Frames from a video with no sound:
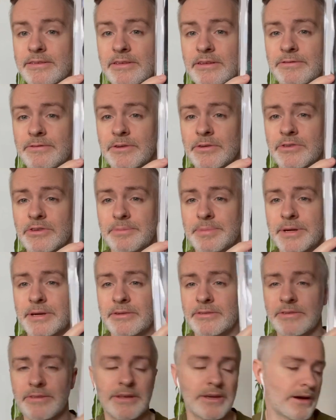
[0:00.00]
is the first
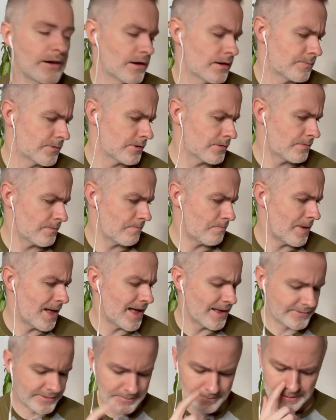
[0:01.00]
appearance of the armor,
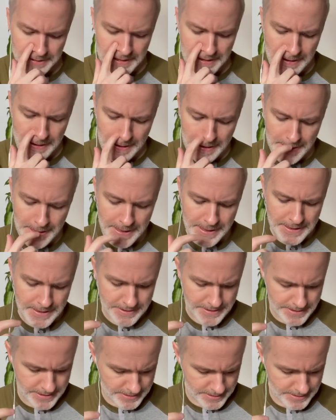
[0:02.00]
possibly.
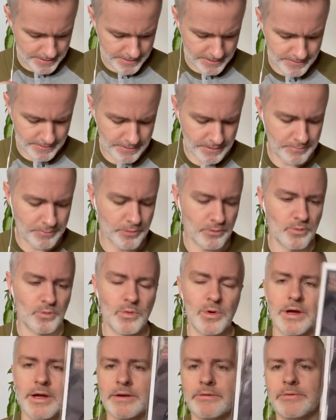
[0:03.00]
Number
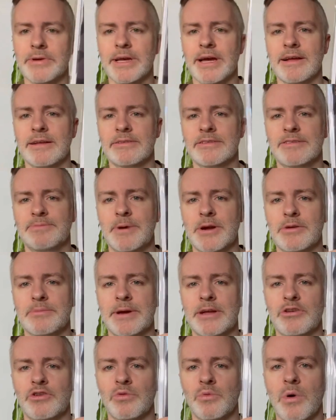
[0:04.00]
1, we got
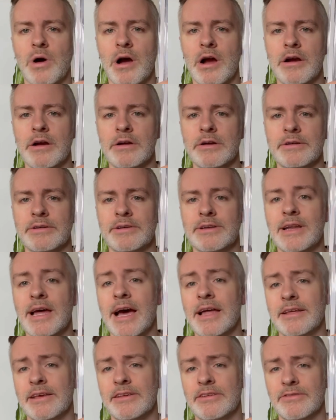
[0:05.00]
Spider-Man Noir,
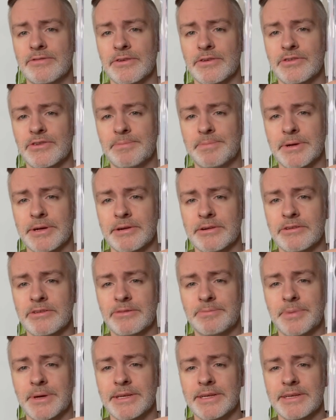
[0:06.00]
not his first appearance,
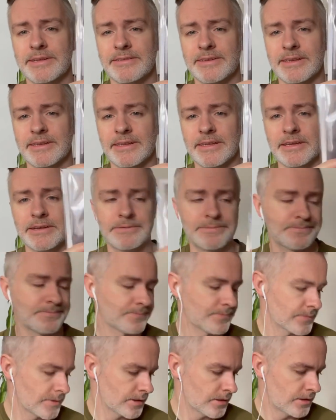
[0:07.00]
but he's in there.
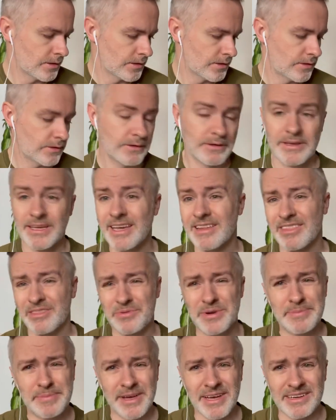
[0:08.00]
Again,
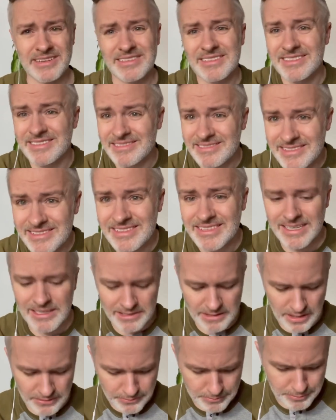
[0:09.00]
$3. It's like
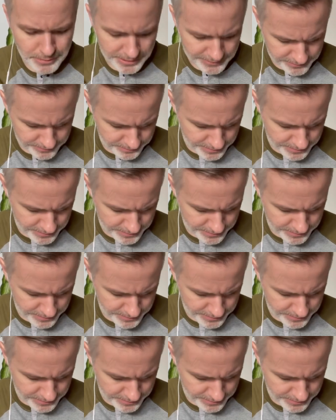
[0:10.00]
cover price or